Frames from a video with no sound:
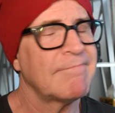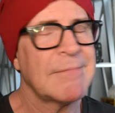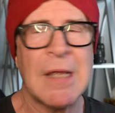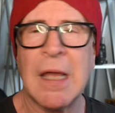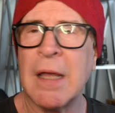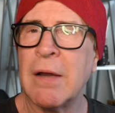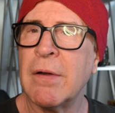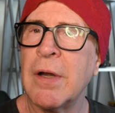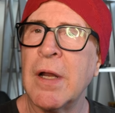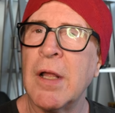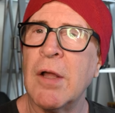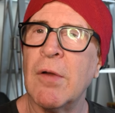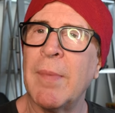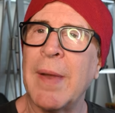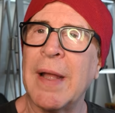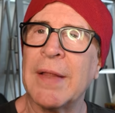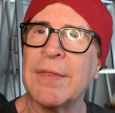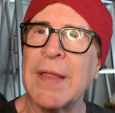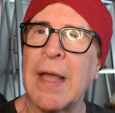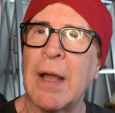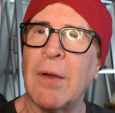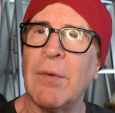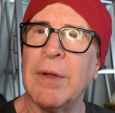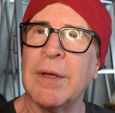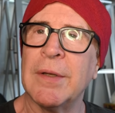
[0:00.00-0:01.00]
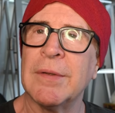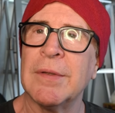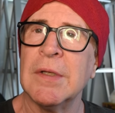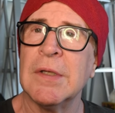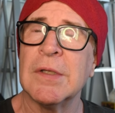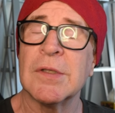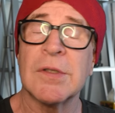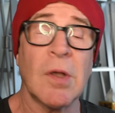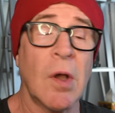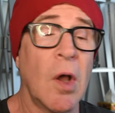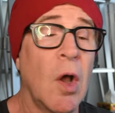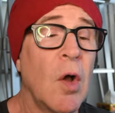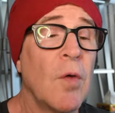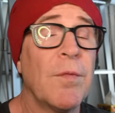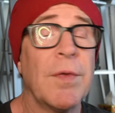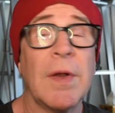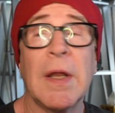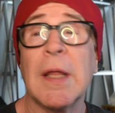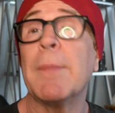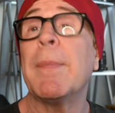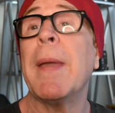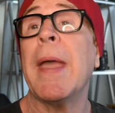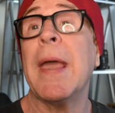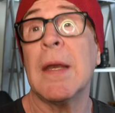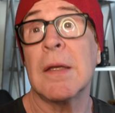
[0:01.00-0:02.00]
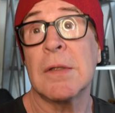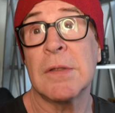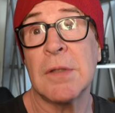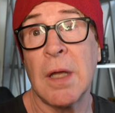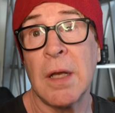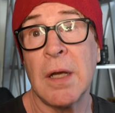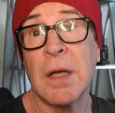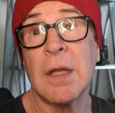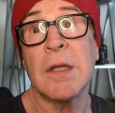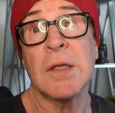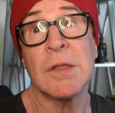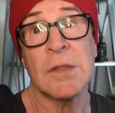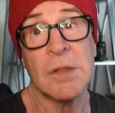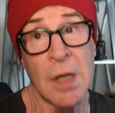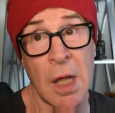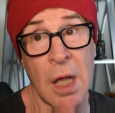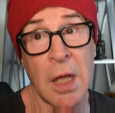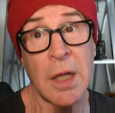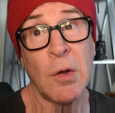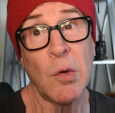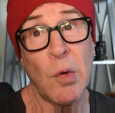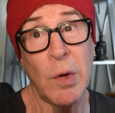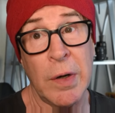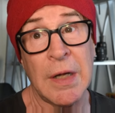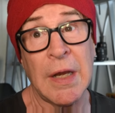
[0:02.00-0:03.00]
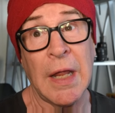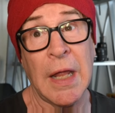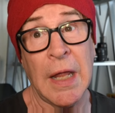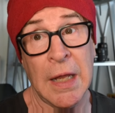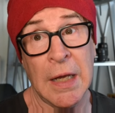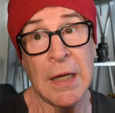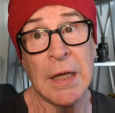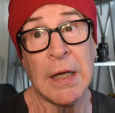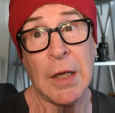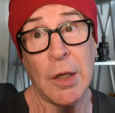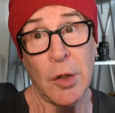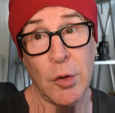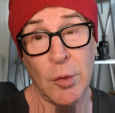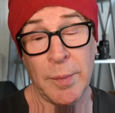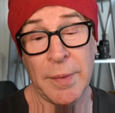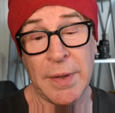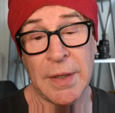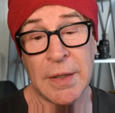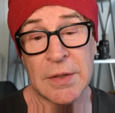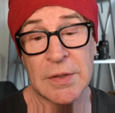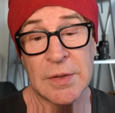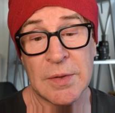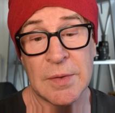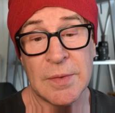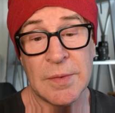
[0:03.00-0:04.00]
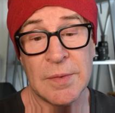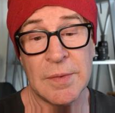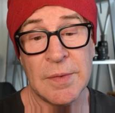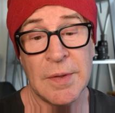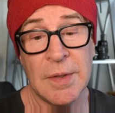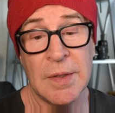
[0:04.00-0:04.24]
I don't know about that one. So hopefully Panasonic is not going to end Lumix.